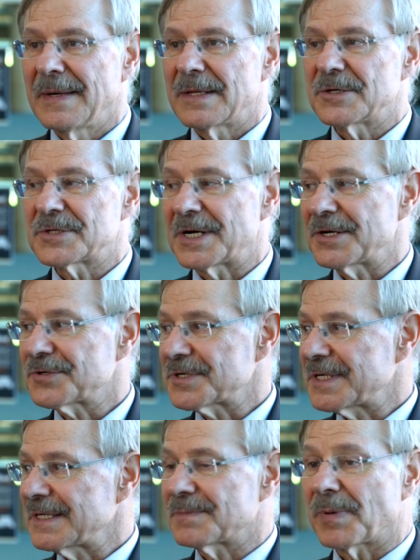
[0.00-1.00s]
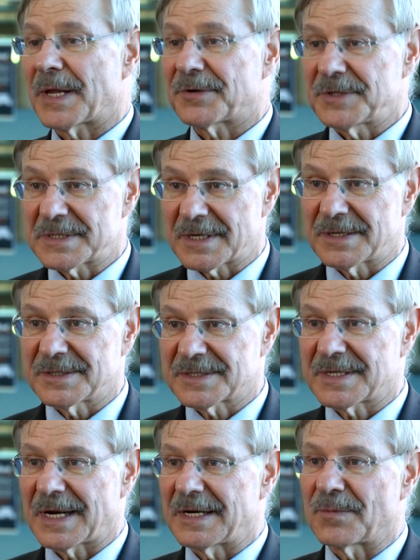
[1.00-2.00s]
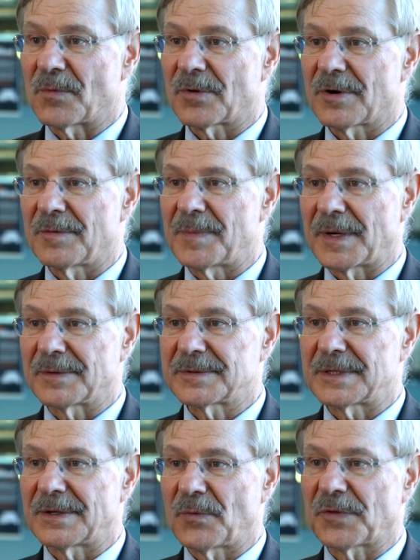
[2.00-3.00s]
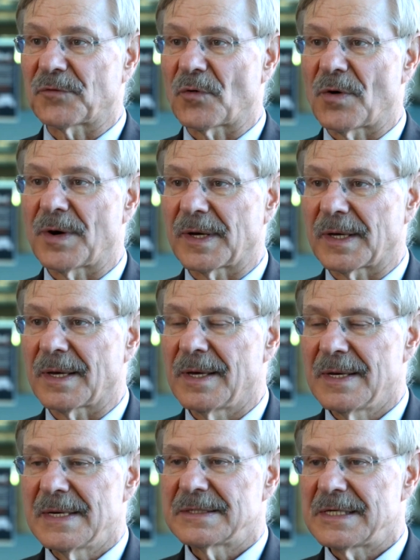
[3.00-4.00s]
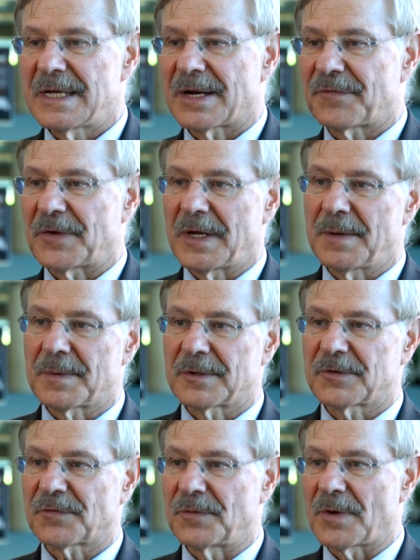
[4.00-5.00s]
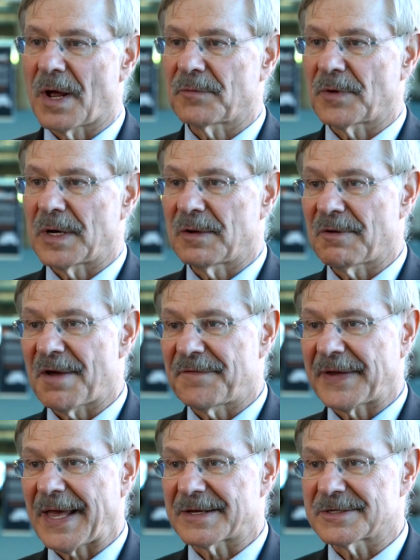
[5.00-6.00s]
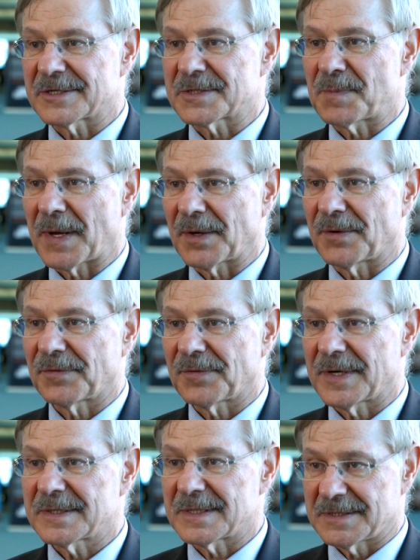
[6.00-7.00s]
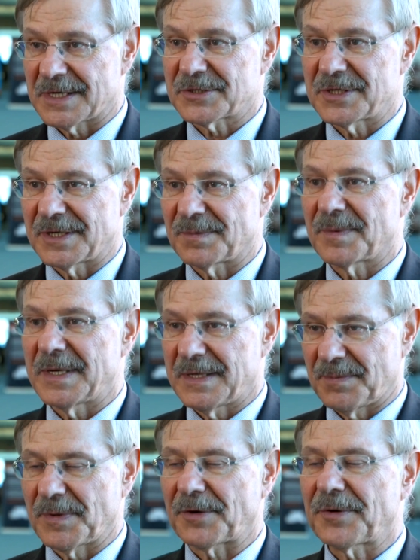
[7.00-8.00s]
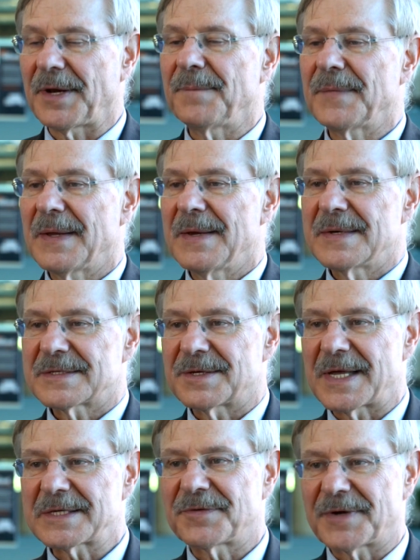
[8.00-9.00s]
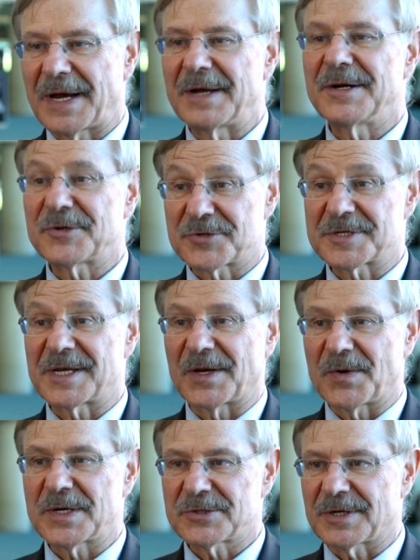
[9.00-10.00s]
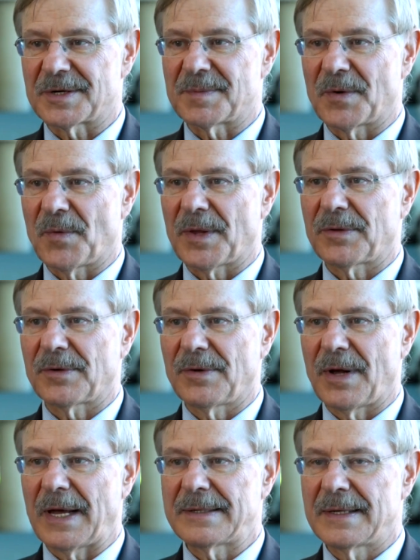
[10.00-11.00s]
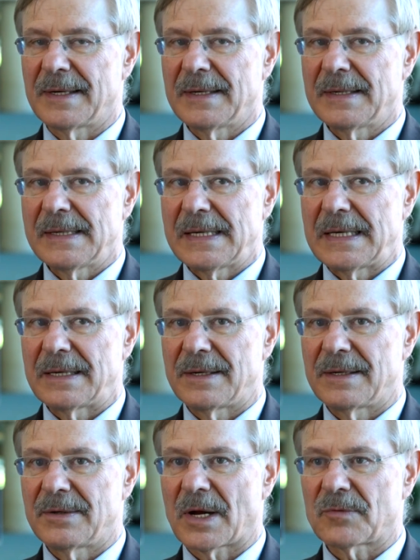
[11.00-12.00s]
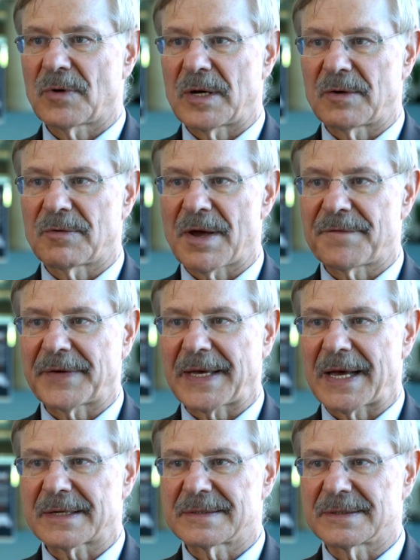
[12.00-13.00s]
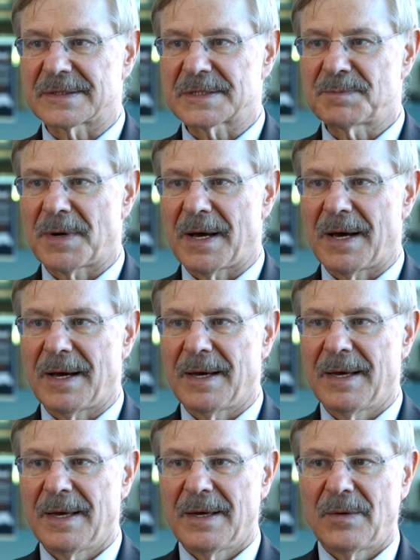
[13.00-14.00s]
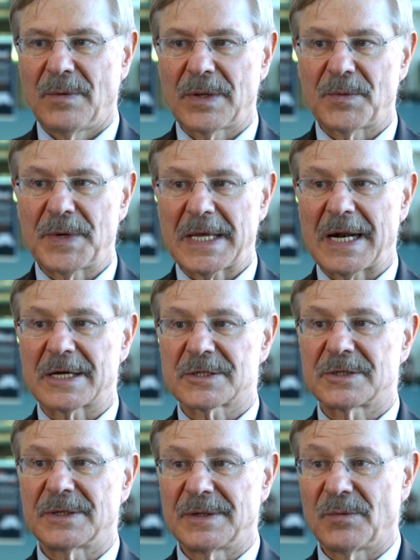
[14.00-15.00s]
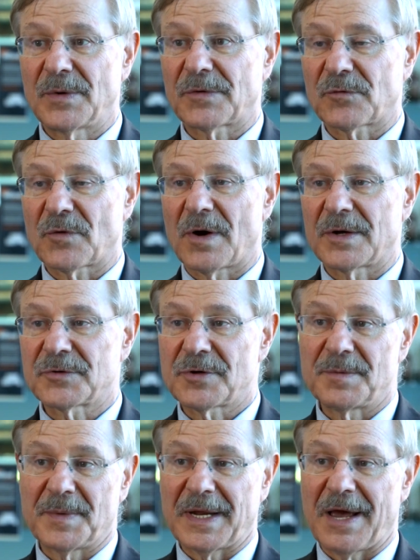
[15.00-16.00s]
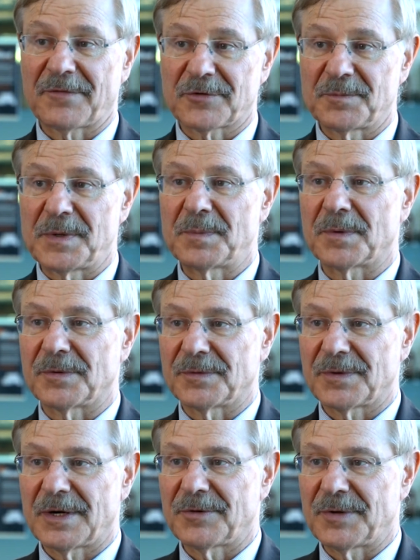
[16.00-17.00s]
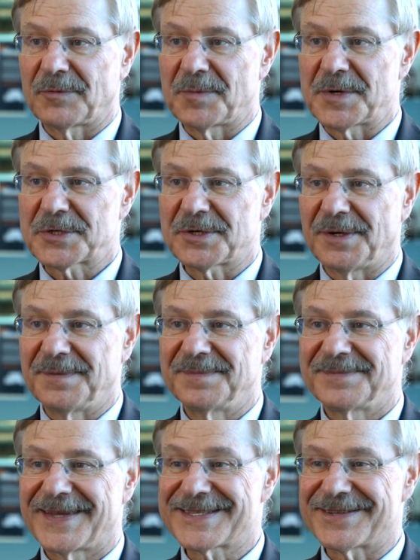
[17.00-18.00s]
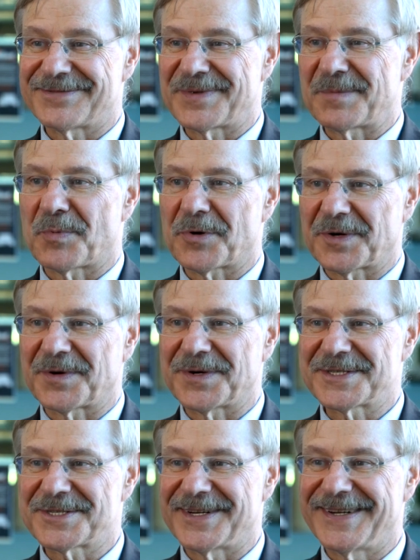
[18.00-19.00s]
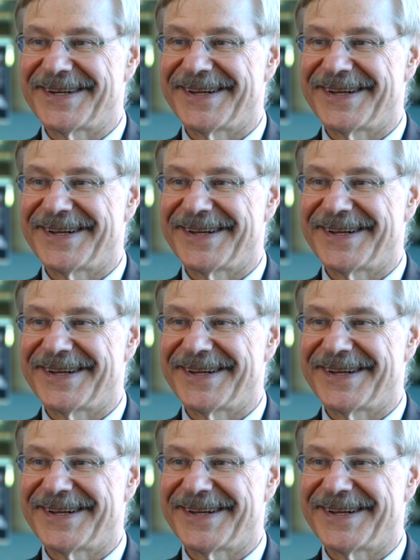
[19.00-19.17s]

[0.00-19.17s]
There's an interesting plenary study tomorrow about withdrawing TNF inhibitors from non-radiographic axial spondyloarthritis. It's actually in a plenary. So that's an interesting question about whether or not in non-radiographic axial SPA, whether we can actually withdraw treatment after people are in remission. That's an important question.